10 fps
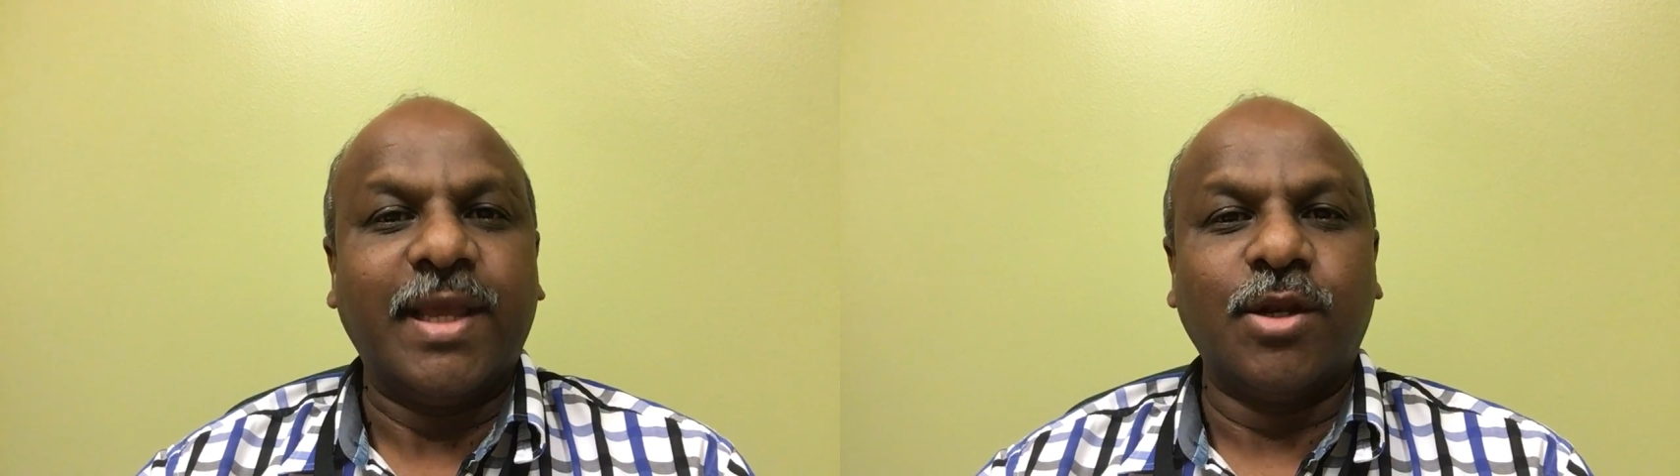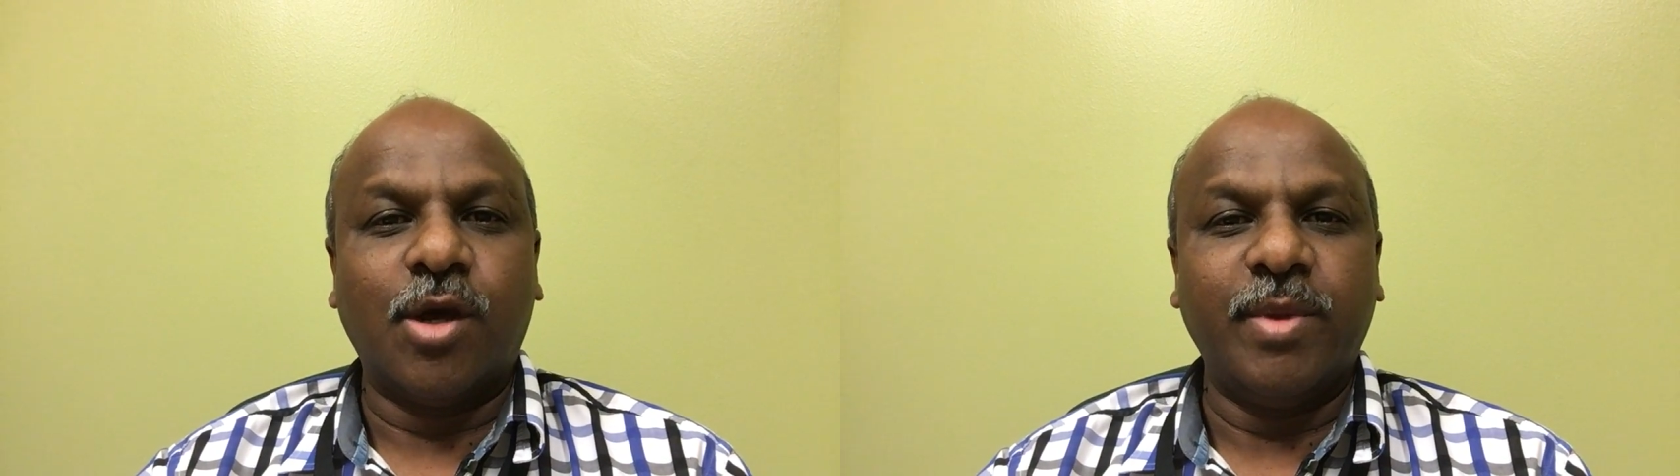
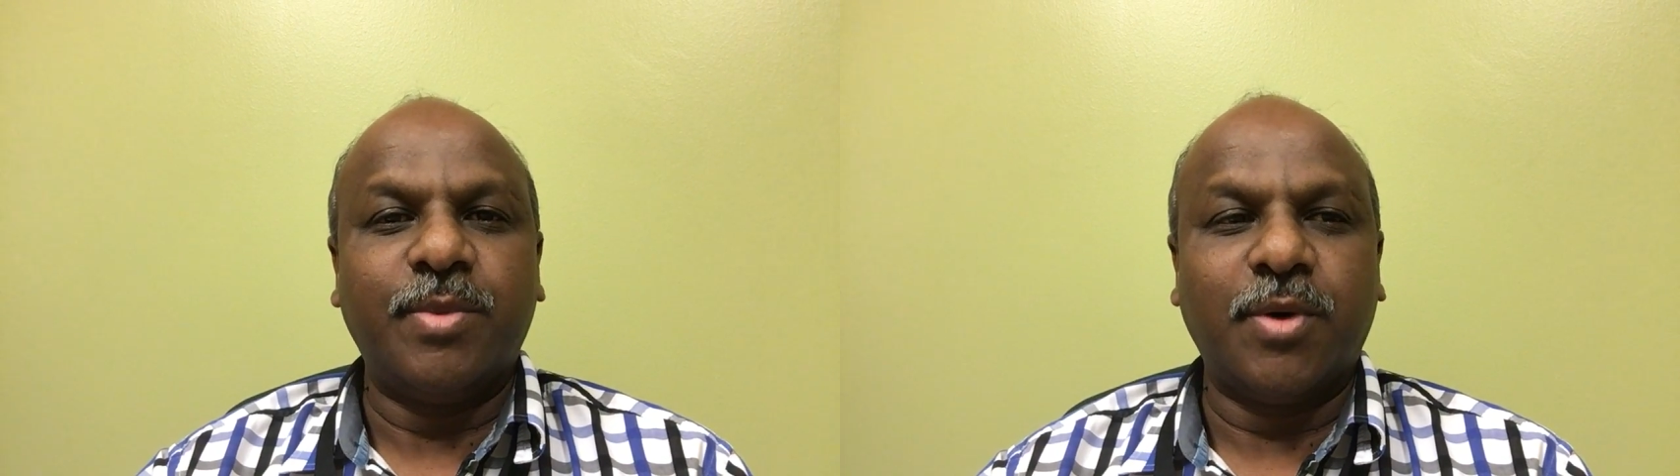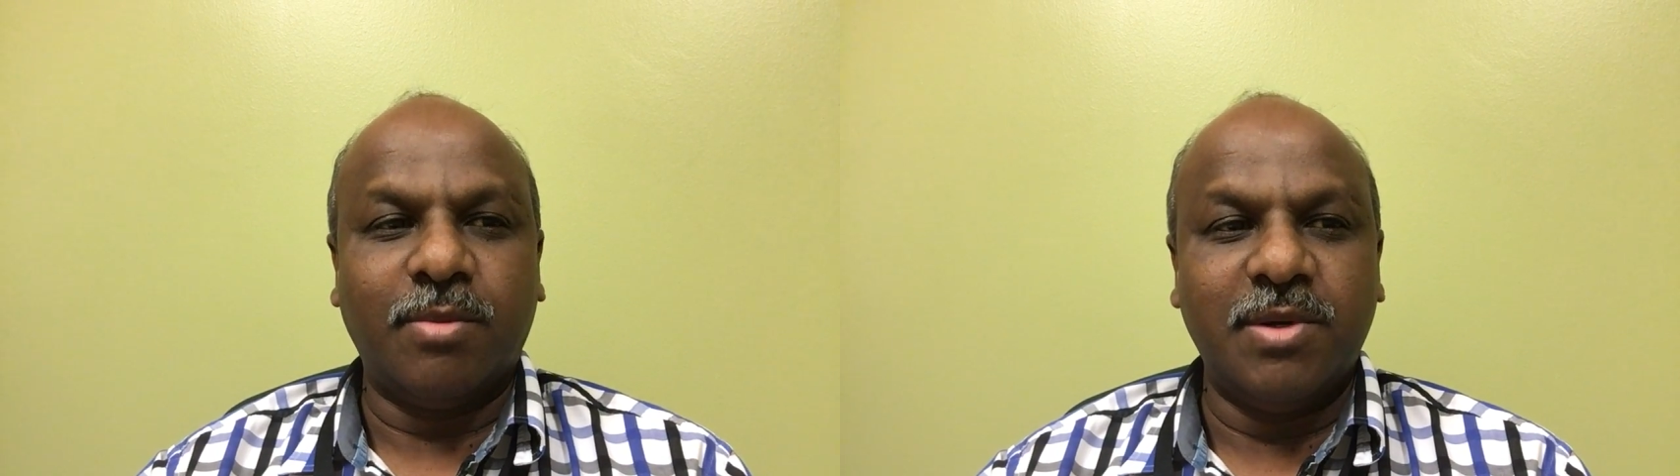economic
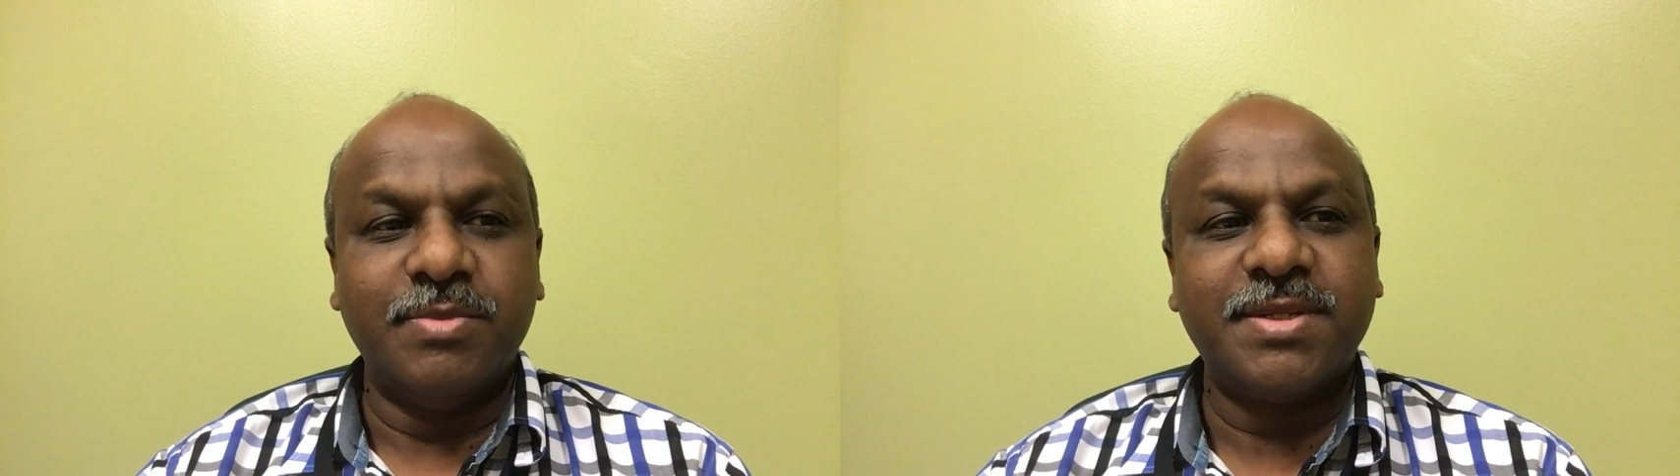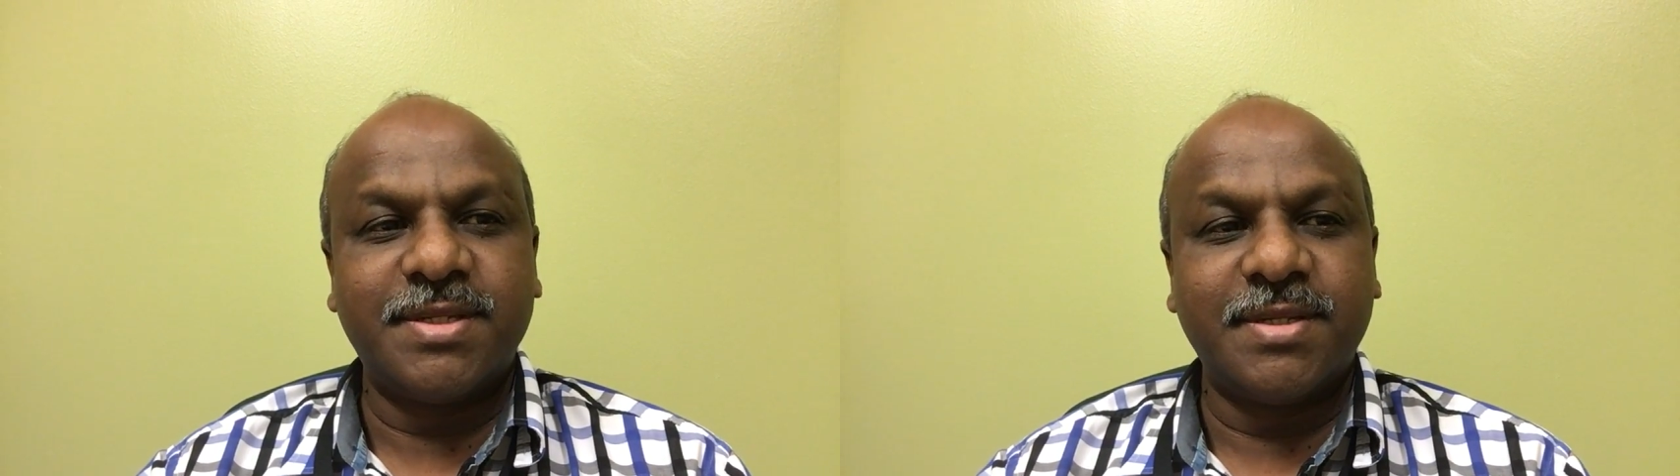
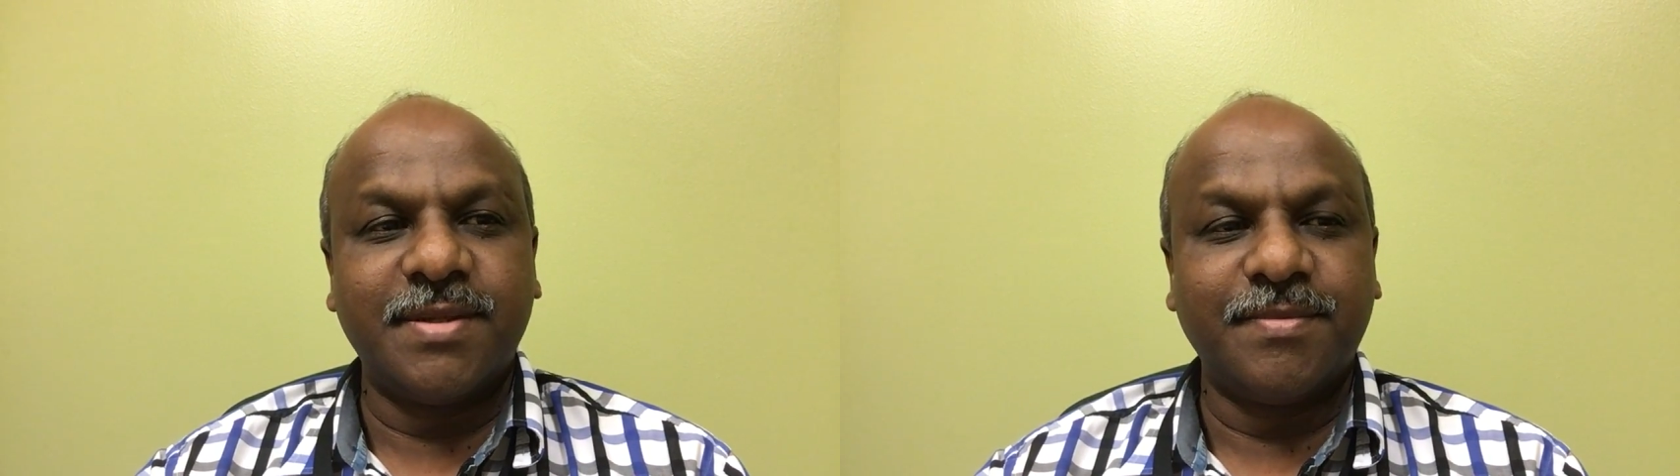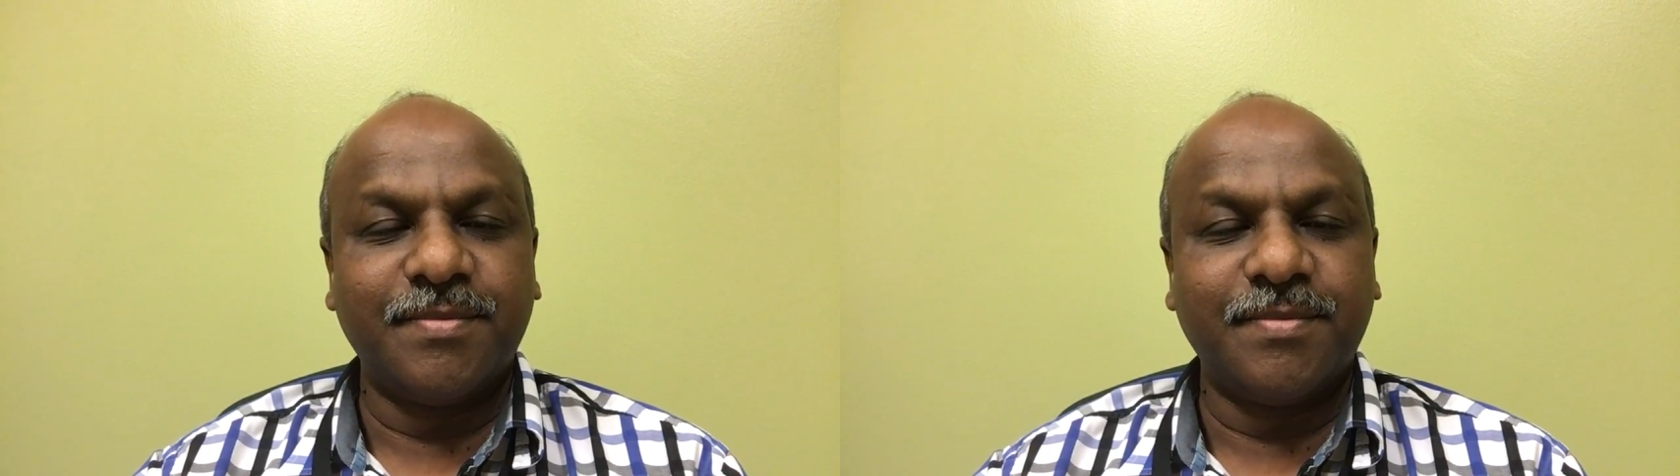problems.